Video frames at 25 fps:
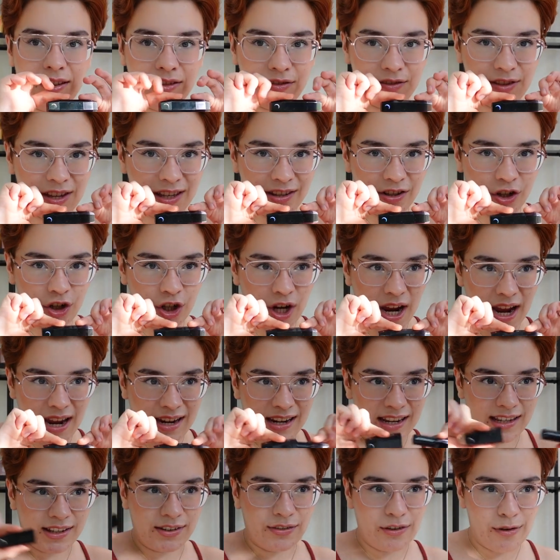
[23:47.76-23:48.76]
Now this shade
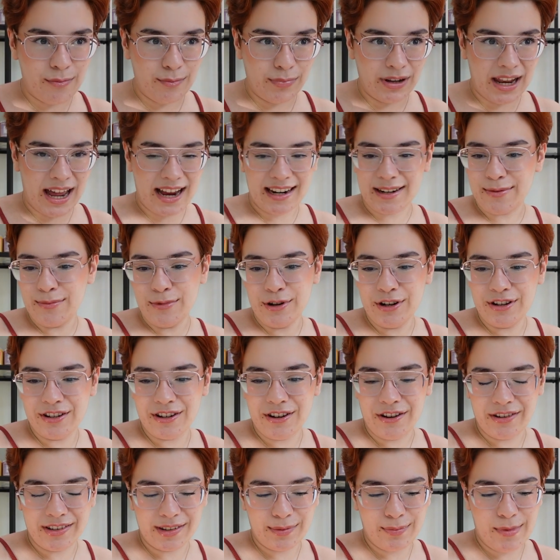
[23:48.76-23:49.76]
is from Black Moon
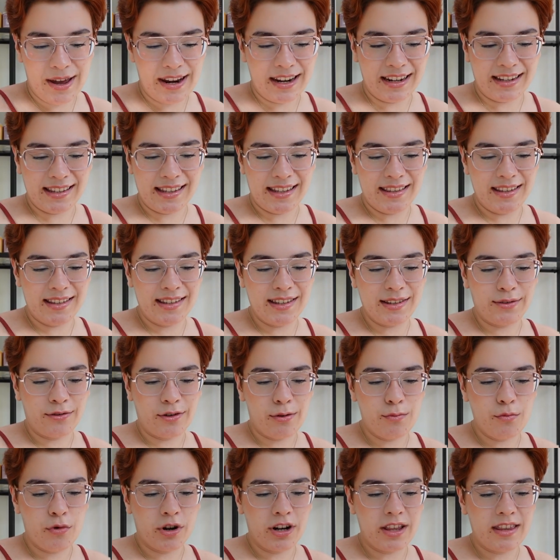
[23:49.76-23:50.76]
Cosmetics, and this is
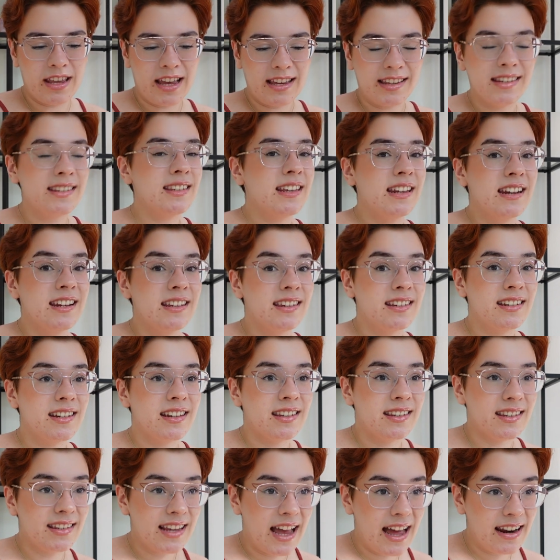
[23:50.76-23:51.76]
from one of their Sinister
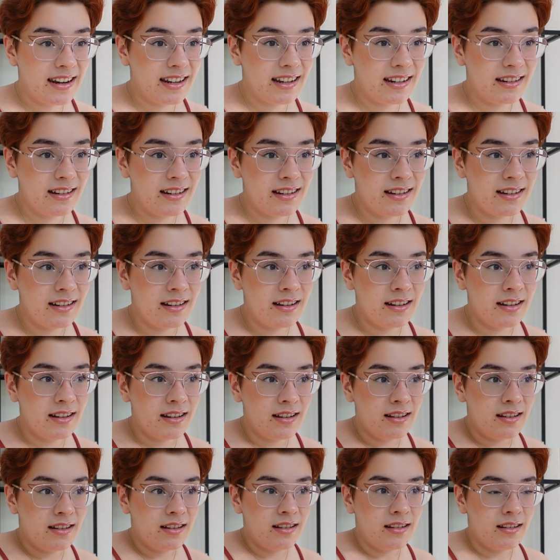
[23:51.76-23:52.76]
Satin
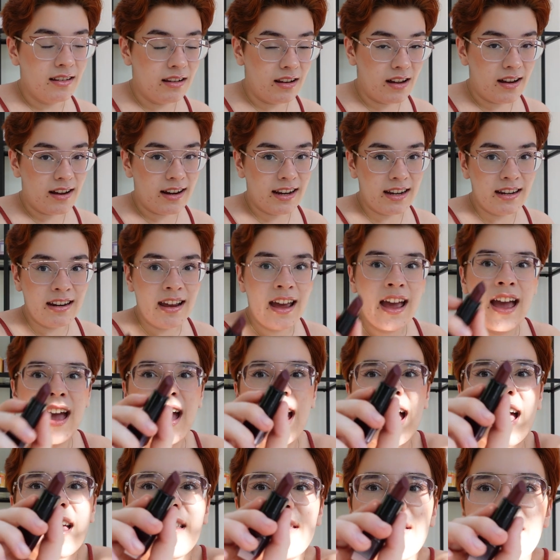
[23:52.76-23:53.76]
line,
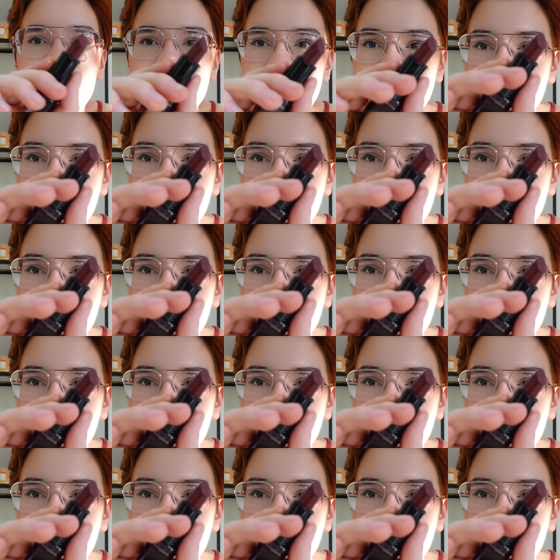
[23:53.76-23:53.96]
and